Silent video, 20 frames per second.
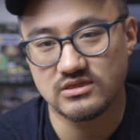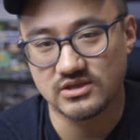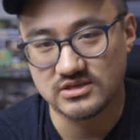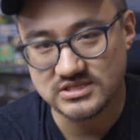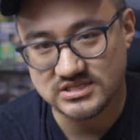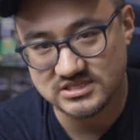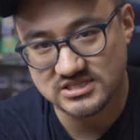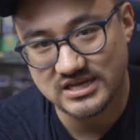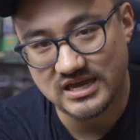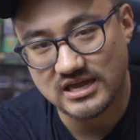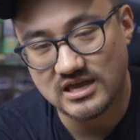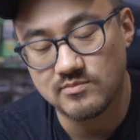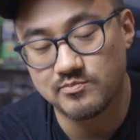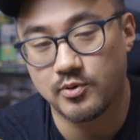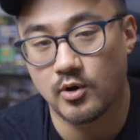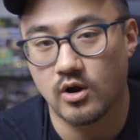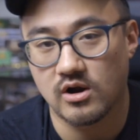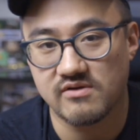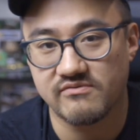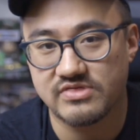the second
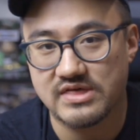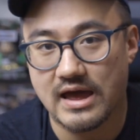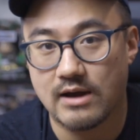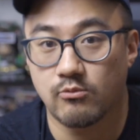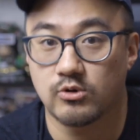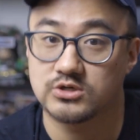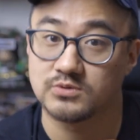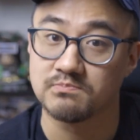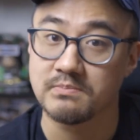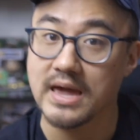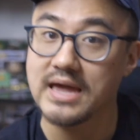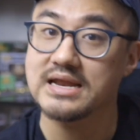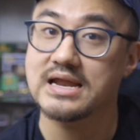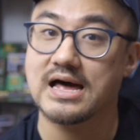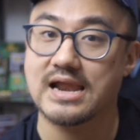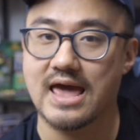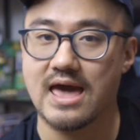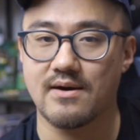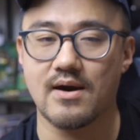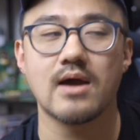part of that, which may
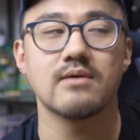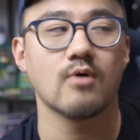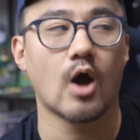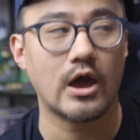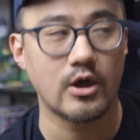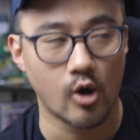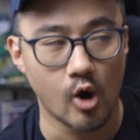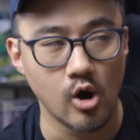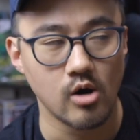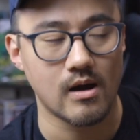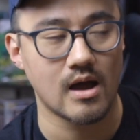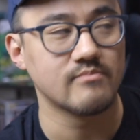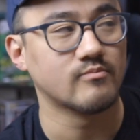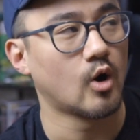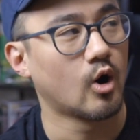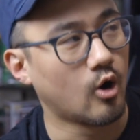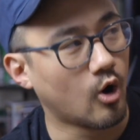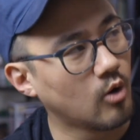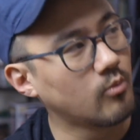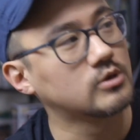not happen, I'm
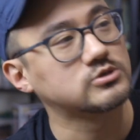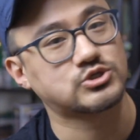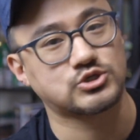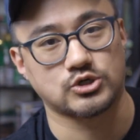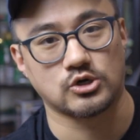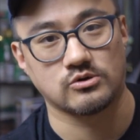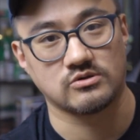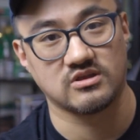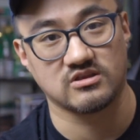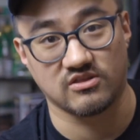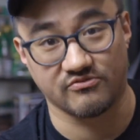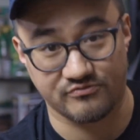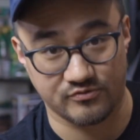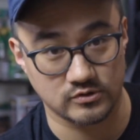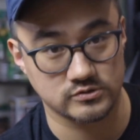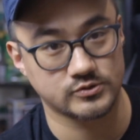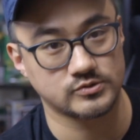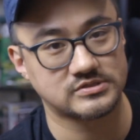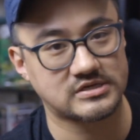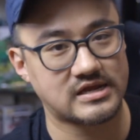almost certain that the
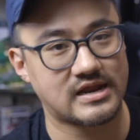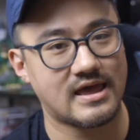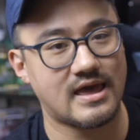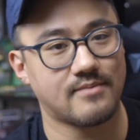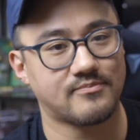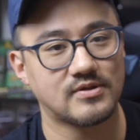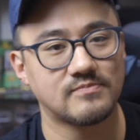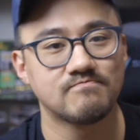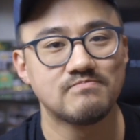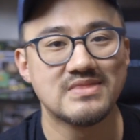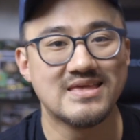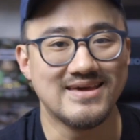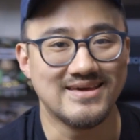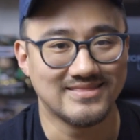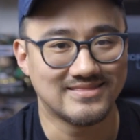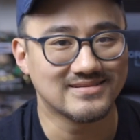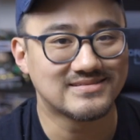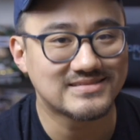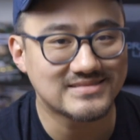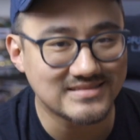first one's going to happen.
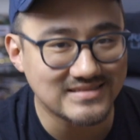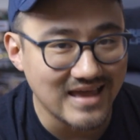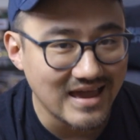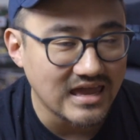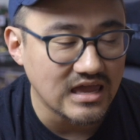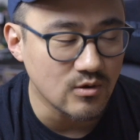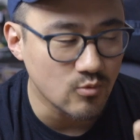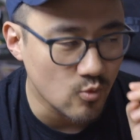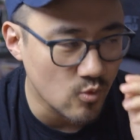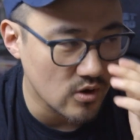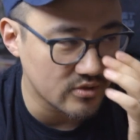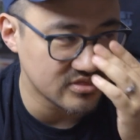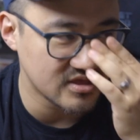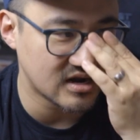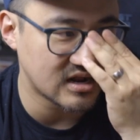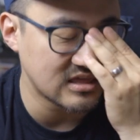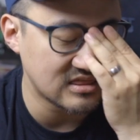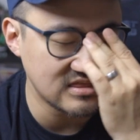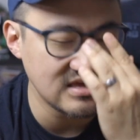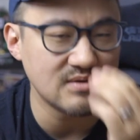The second one that
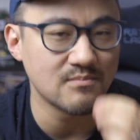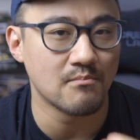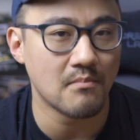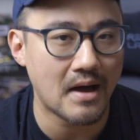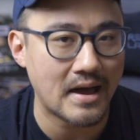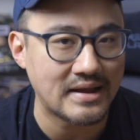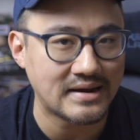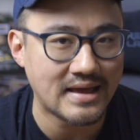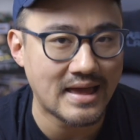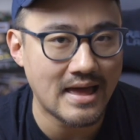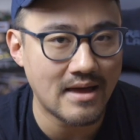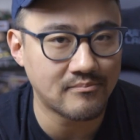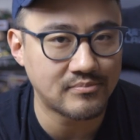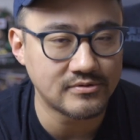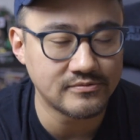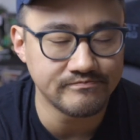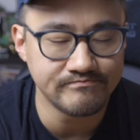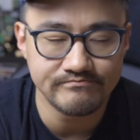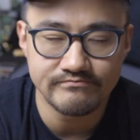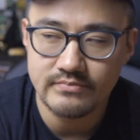I think might
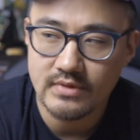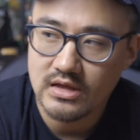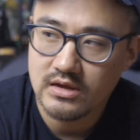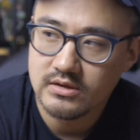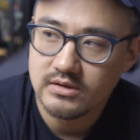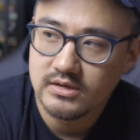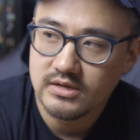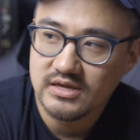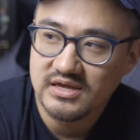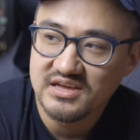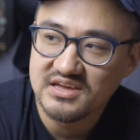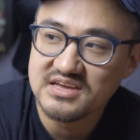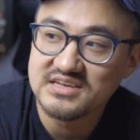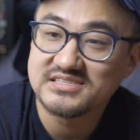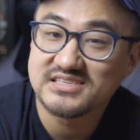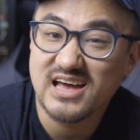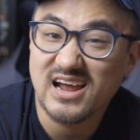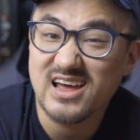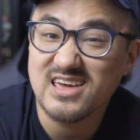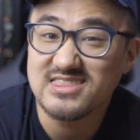happen
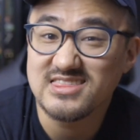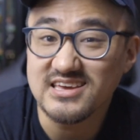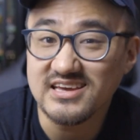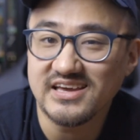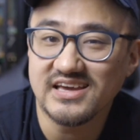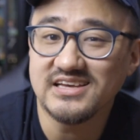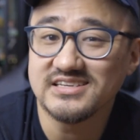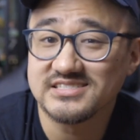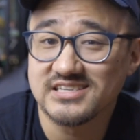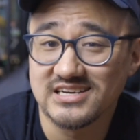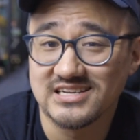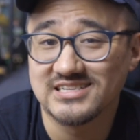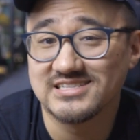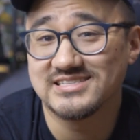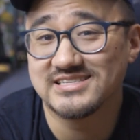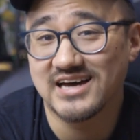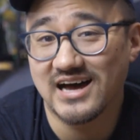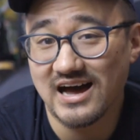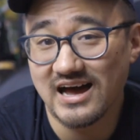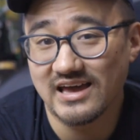is that I think he's going to
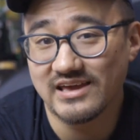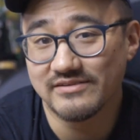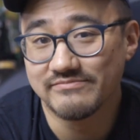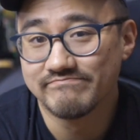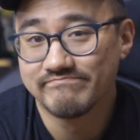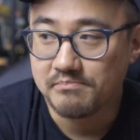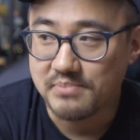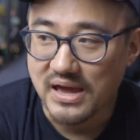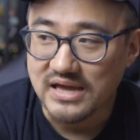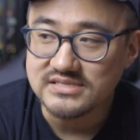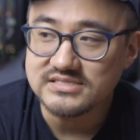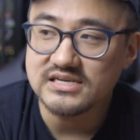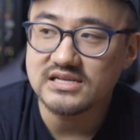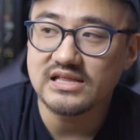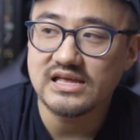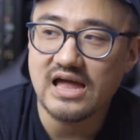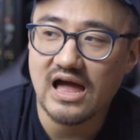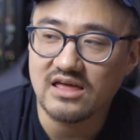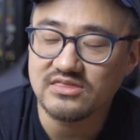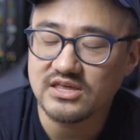die.
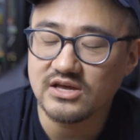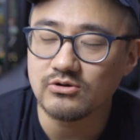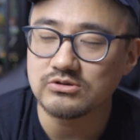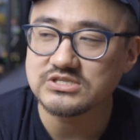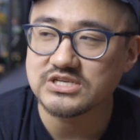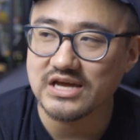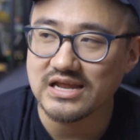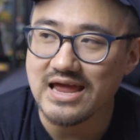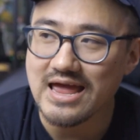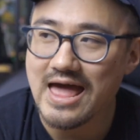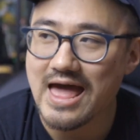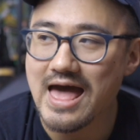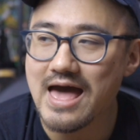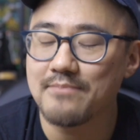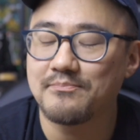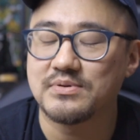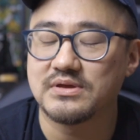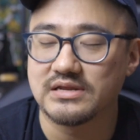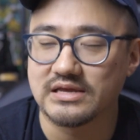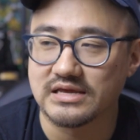Basically, I think what's gonna
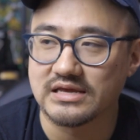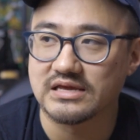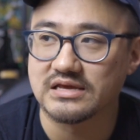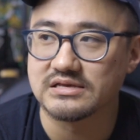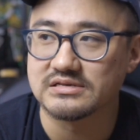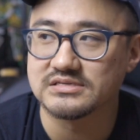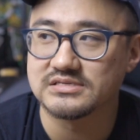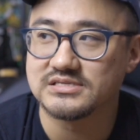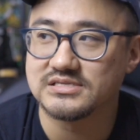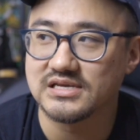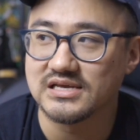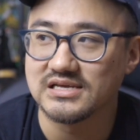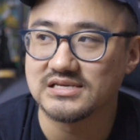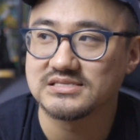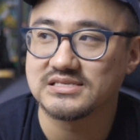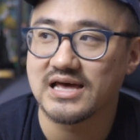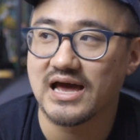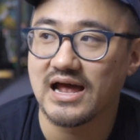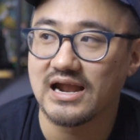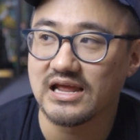happen is
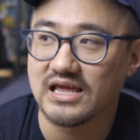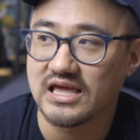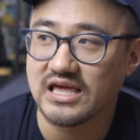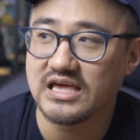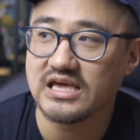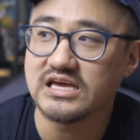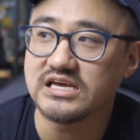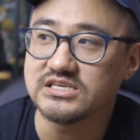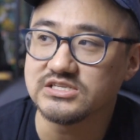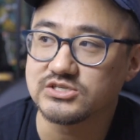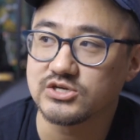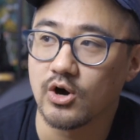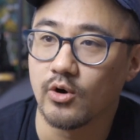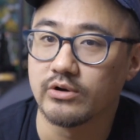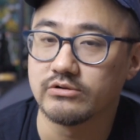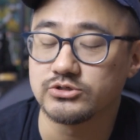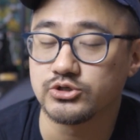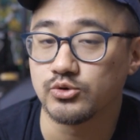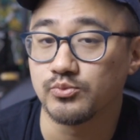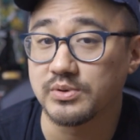that he's
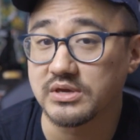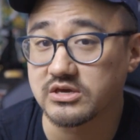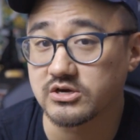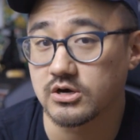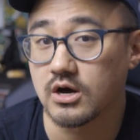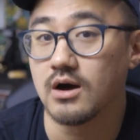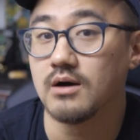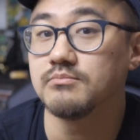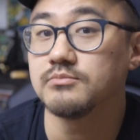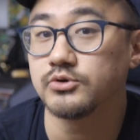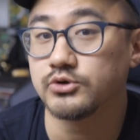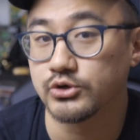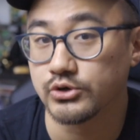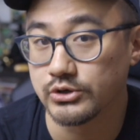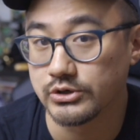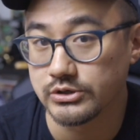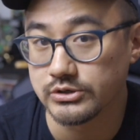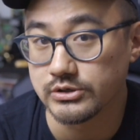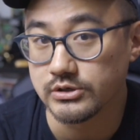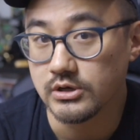going to become
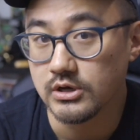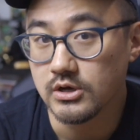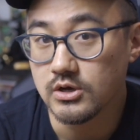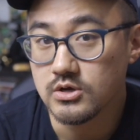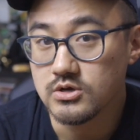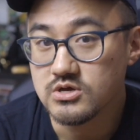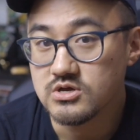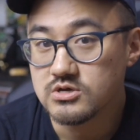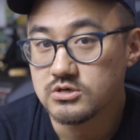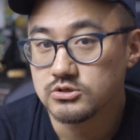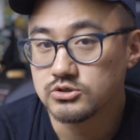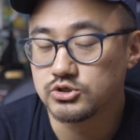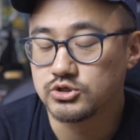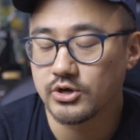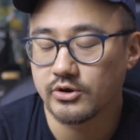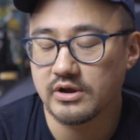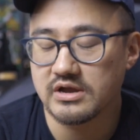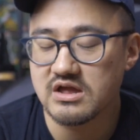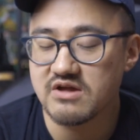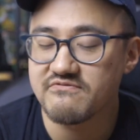good
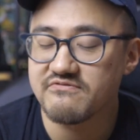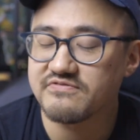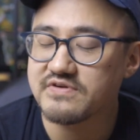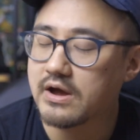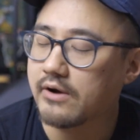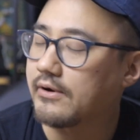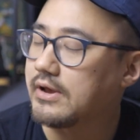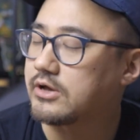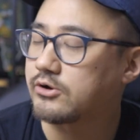during a very